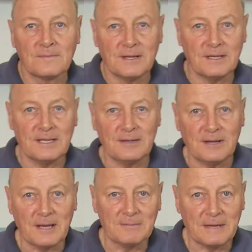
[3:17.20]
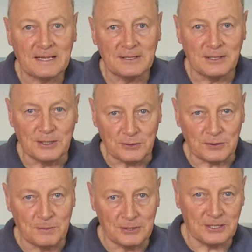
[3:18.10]
And here I am back in the
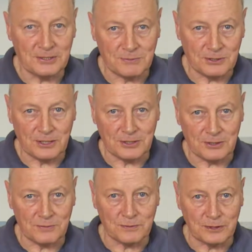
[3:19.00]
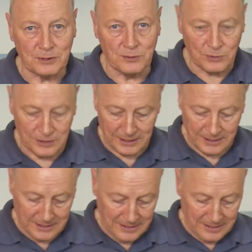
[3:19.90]
usual position which I use for recording.